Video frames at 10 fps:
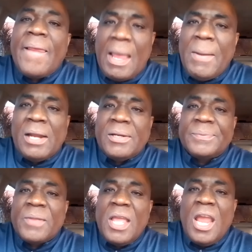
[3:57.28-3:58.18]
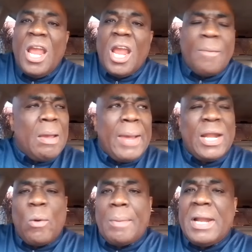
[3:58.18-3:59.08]
Yeah, man.
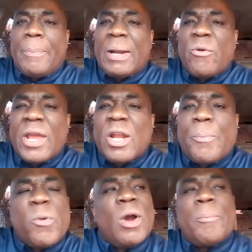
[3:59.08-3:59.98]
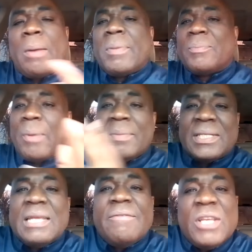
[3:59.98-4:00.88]
Remember, you know, when I'm up on the radio program, on my
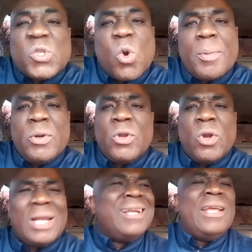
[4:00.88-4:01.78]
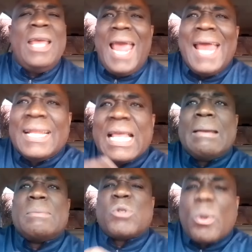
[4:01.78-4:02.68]
TV show, me doing, and
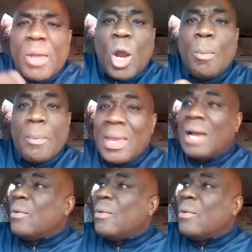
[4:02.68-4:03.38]
anytime them something come up, me